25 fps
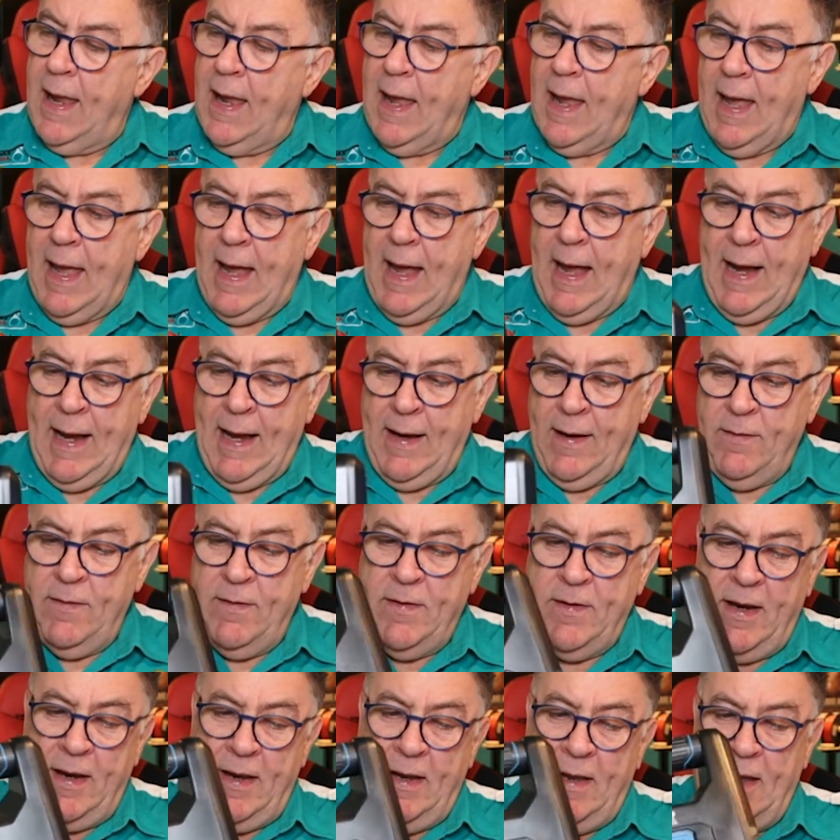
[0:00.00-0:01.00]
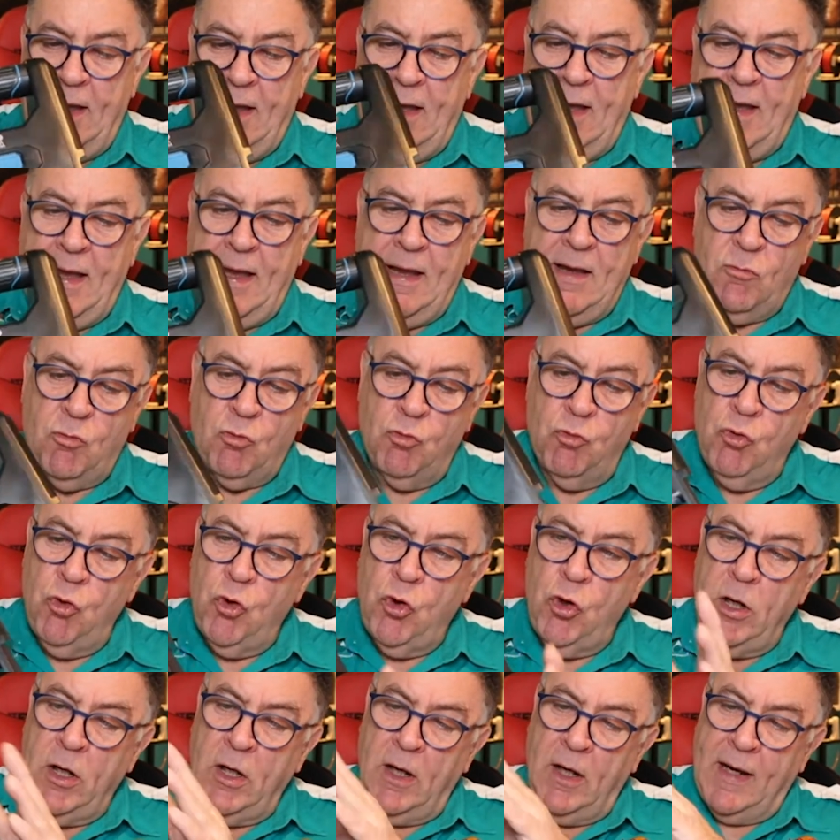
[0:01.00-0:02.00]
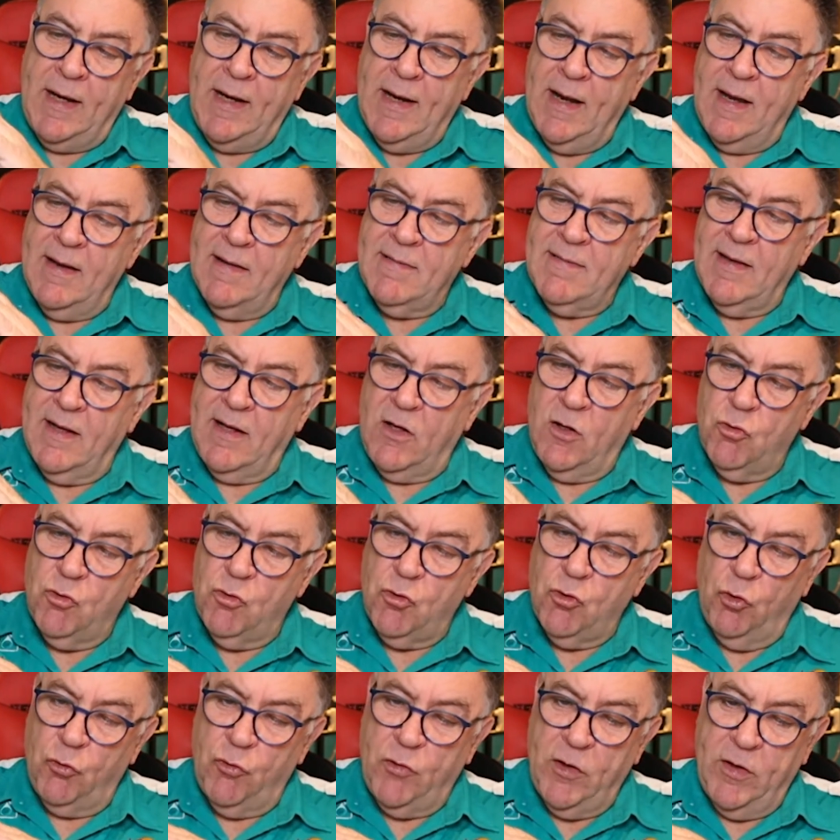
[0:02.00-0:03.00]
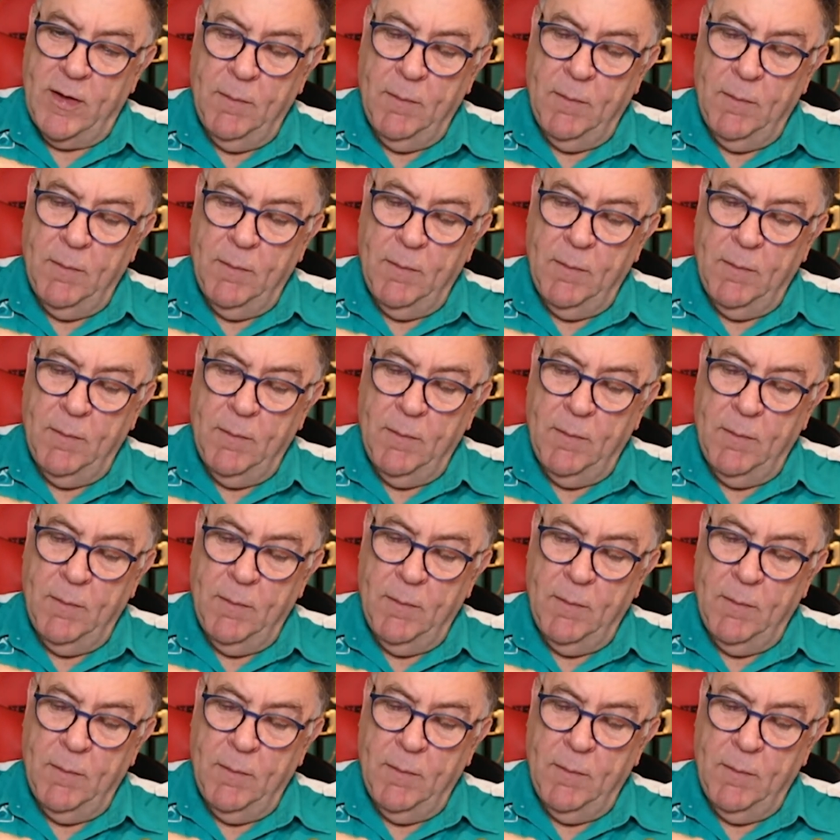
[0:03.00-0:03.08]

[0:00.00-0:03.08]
And it's really nicely constructed.